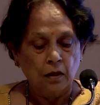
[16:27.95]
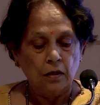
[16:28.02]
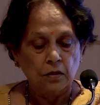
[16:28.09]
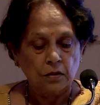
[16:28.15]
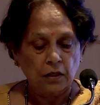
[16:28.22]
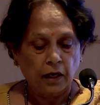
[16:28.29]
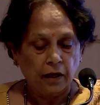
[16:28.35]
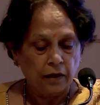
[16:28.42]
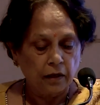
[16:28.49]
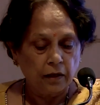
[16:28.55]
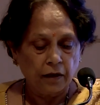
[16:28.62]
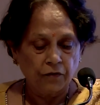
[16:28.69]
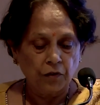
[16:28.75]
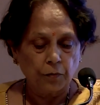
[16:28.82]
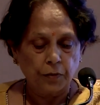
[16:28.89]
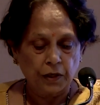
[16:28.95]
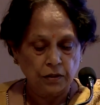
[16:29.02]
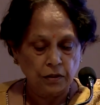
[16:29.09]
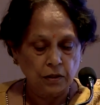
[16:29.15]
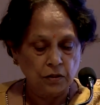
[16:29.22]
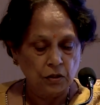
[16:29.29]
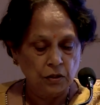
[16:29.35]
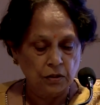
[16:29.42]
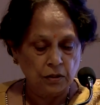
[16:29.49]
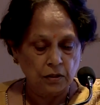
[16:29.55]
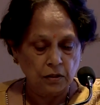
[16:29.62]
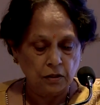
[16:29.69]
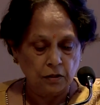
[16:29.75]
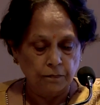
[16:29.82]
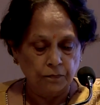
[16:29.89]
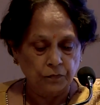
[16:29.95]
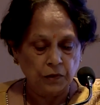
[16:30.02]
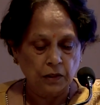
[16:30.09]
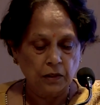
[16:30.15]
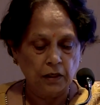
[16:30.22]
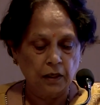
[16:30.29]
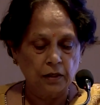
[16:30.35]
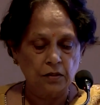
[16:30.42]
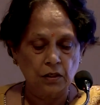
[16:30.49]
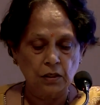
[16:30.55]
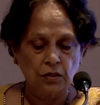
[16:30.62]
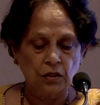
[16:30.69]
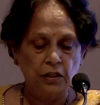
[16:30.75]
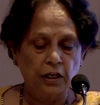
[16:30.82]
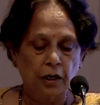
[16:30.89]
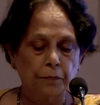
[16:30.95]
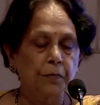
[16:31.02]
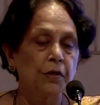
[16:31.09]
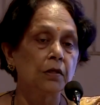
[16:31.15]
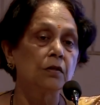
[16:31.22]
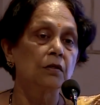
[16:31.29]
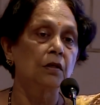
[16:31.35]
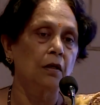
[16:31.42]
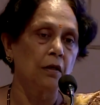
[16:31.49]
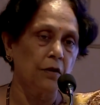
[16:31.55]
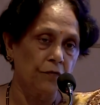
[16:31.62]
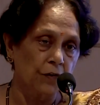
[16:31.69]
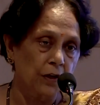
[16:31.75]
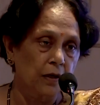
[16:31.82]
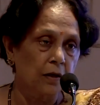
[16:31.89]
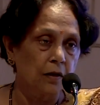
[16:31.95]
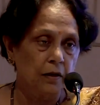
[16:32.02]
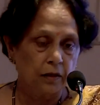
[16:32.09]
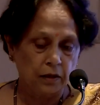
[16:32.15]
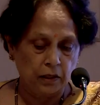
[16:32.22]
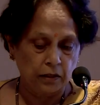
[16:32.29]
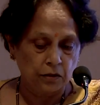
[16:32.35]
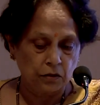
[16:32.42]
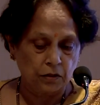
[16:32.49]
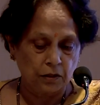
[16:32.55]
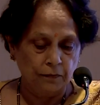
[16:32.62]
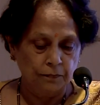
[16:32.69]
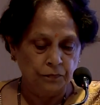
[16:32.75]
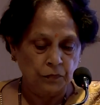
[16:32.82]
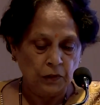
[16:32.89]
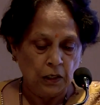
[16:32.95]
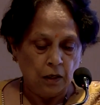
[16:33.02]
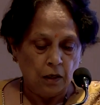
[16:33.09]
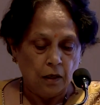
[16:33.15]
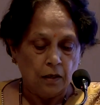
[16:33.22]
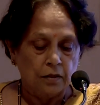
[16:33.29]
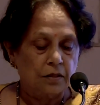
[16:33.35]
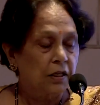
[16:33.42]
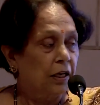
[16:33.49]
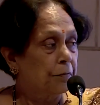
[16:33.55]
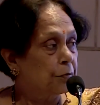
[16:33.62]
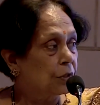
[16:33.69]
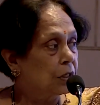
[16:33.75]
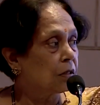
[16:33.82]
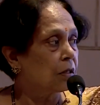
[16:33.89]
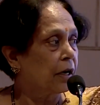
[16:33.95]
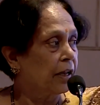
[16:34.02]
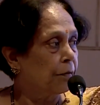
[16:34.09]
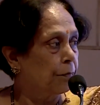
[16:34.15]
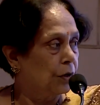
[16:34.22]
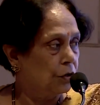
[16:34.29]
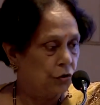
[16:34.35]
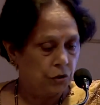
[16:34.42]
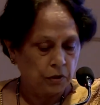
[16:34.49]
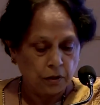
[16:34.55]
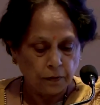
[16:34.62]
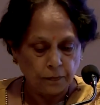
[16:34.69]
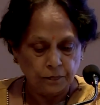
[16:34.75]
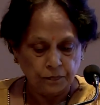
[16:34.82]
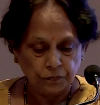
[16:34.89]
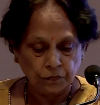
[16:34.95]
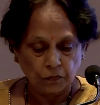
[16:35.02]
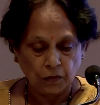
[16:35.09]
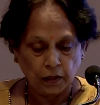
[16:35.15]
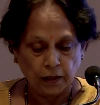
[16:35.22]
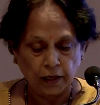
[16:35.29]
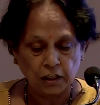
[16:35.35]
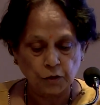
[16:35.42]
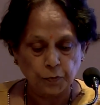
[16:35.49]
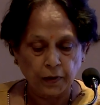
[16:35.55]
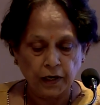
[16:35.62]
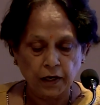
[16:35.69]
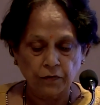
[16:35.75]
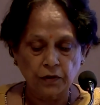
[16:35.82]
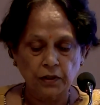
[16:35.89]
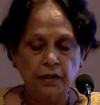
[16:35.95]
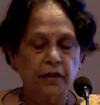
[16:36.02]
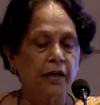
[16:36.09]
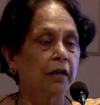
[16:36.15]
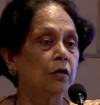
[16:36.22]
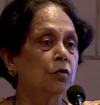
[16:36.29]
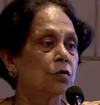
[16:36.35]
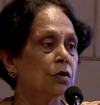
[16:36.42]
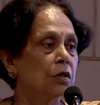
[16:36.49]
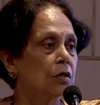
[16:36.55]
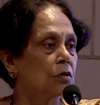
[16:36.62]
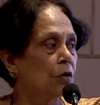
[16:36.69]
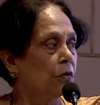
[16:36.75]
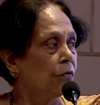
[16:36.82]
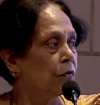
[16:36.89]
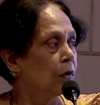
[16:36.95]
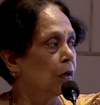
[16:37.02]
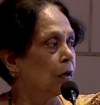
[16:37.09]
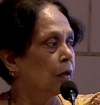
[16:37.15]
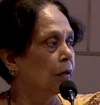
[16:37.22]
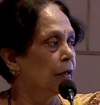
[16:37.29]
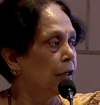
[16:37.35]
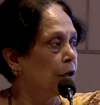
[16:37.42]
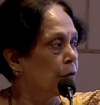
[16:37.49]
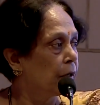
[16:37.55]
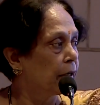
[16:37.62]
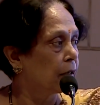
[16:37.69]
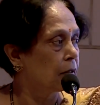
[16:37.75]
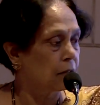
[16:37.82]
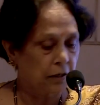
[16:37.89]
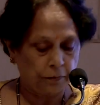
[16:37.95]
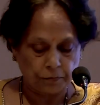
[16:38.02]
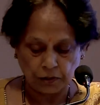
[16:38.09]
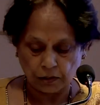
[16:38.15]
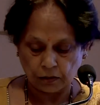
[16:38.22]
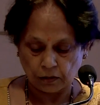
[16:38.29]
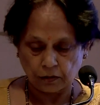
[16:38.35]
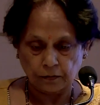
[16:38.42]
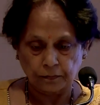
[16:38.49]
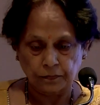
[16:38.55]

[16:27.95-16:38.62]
started having partial seizures, TLC CRP significantly raised, sepsis like picture, expired with a diagnosis of neonatal sepsis.